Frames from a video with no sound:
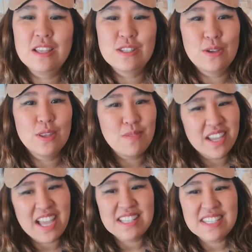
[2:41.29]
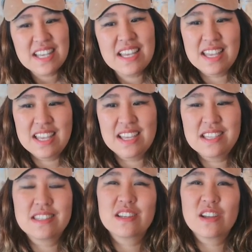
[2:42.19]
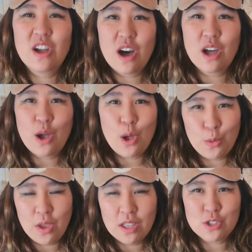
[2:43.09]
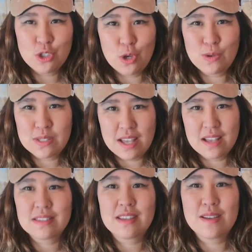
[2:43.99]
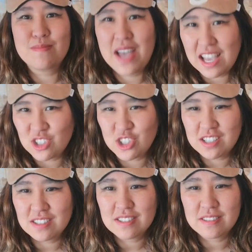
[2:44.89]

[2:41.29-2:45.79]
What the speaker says: So the big idea is God always shows us compassion.